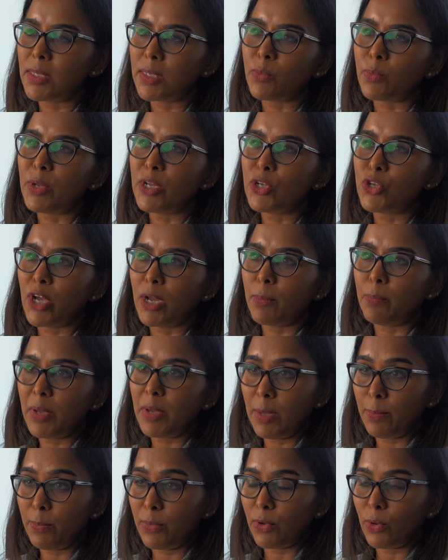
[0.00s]
that we check
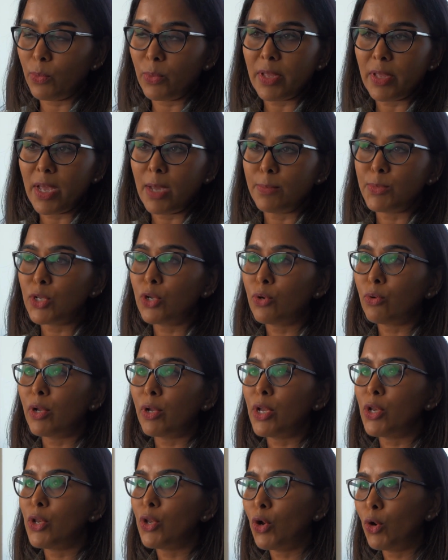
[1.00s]
people with
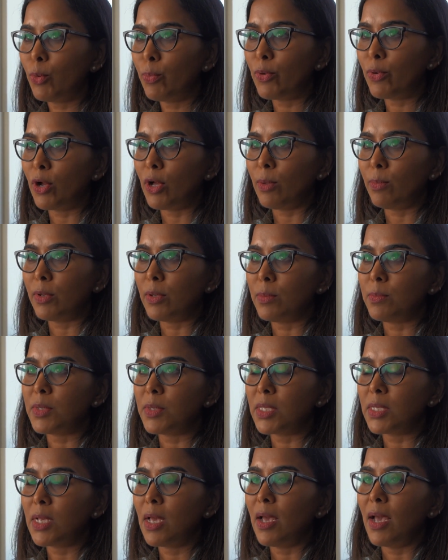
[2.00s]
absolutely no
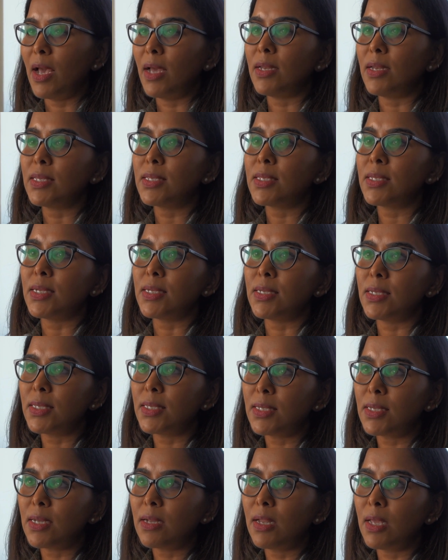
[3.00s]
problems, and it
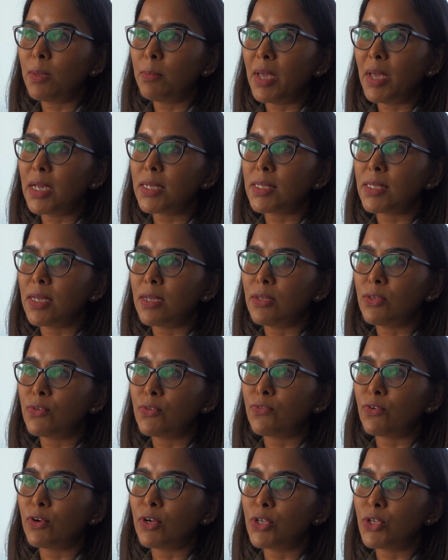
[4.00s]
statistically makes
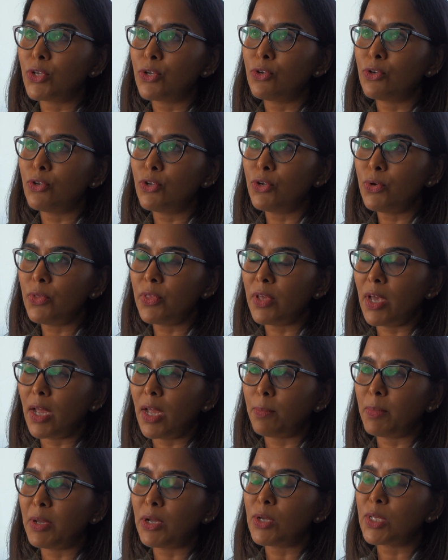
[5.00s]
sense for us to do
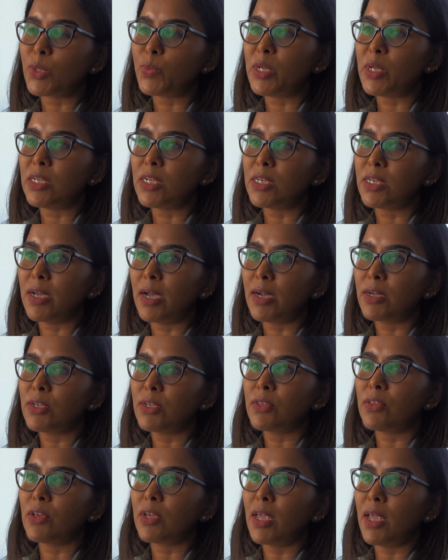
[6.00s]
that because we
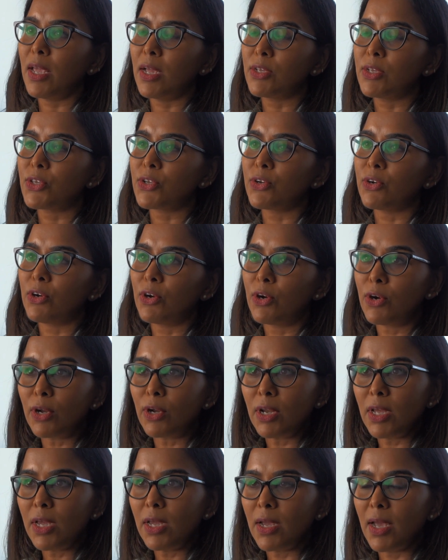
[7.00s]
detect the cancer
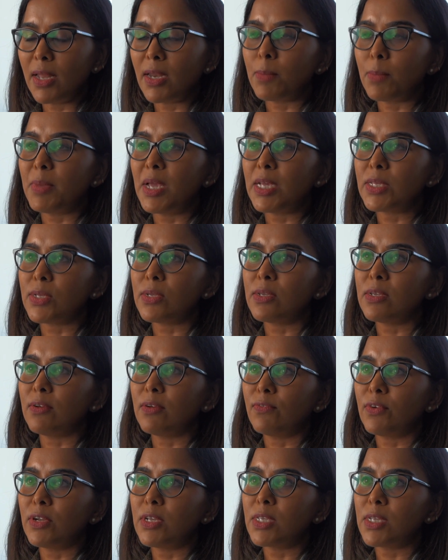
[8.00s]
early and it makes a
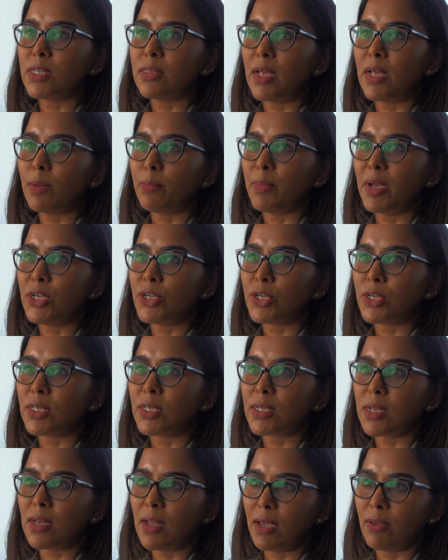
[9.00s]
difference in that
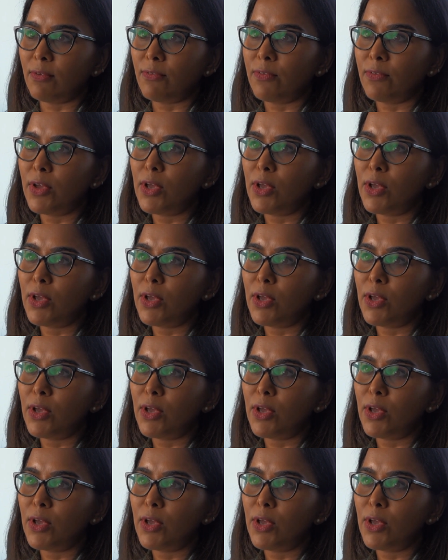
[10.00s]
patient's life.